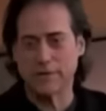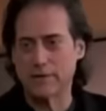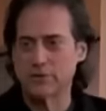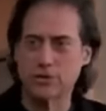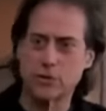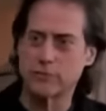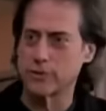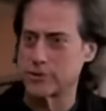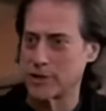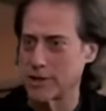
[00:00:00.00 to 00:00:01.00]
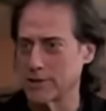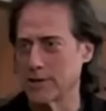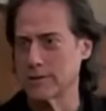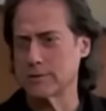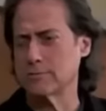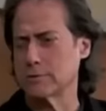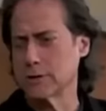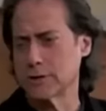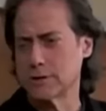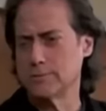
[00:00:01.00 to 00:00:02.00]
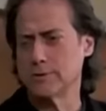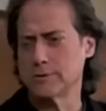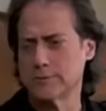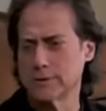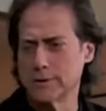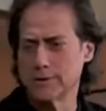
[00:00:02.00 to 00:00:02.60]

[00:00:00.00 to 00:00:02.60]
you, man. I was over at Cha-Cha's. Oh, gosh, you're beautiful,